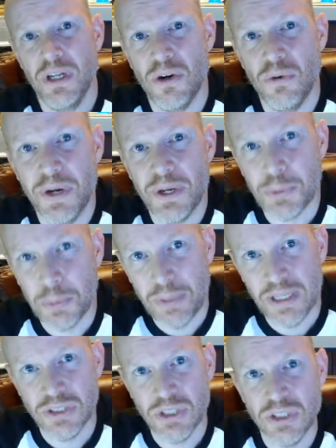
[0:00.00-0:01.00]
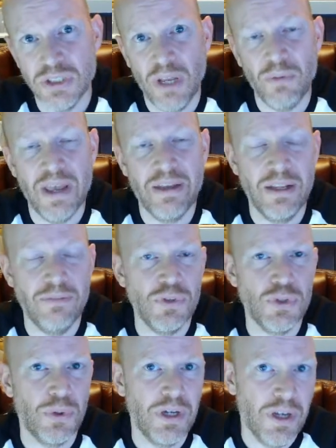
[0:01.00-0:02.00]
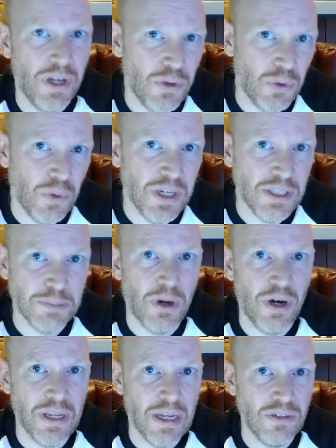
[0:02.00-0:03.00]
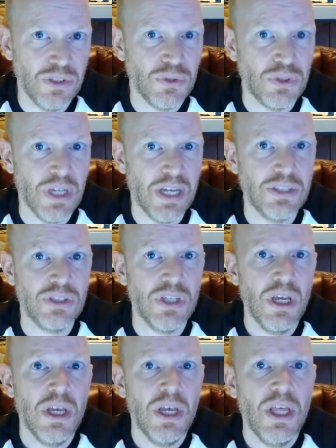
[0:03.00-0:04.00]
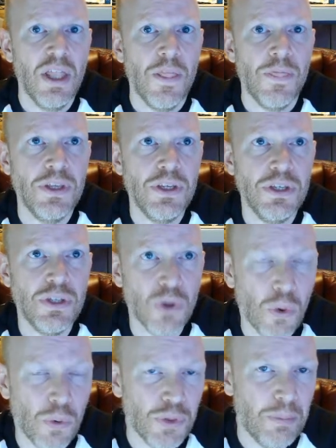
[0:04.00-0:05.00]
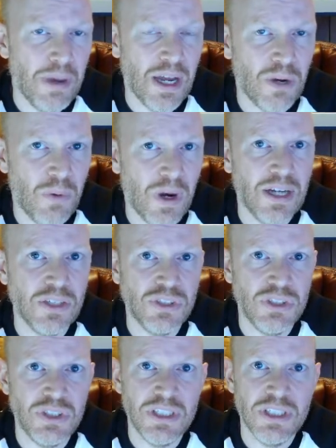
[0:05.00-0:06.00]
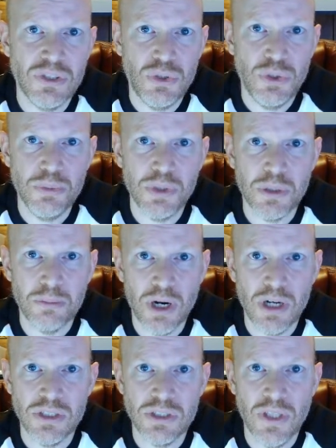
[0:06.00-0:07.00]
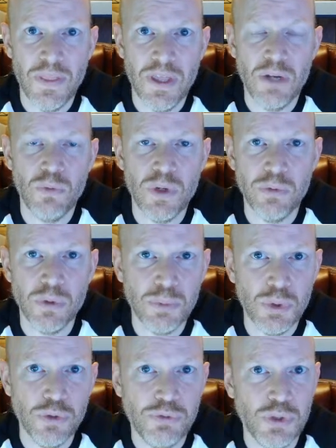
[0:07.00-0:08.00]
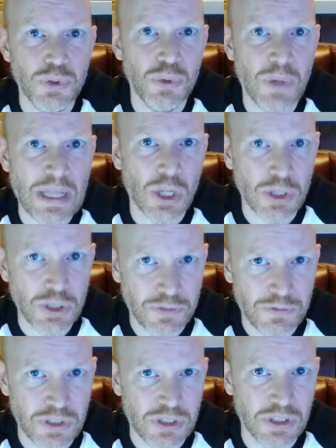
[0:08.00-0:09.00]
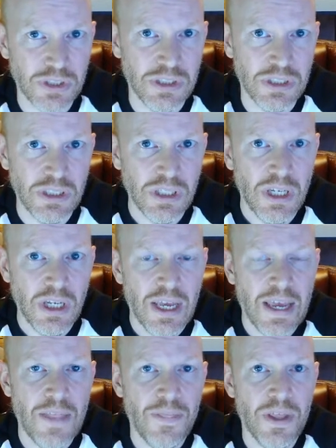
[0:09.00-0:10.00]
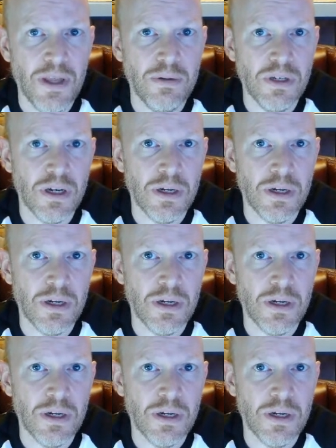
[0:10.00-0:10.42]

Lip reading: on a regular basis, and we add inventory in other ways, parting out new sets. The goal with the back warehouse is to get to 2 million parts, and then we will move to a larger facility, and then